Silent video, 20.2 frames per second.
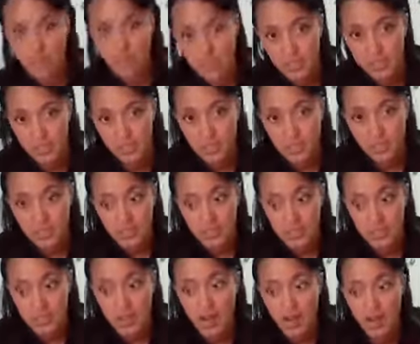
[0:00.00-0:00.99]
simmering the
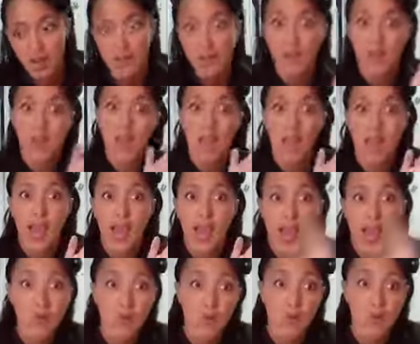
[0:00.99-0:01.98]
stock, and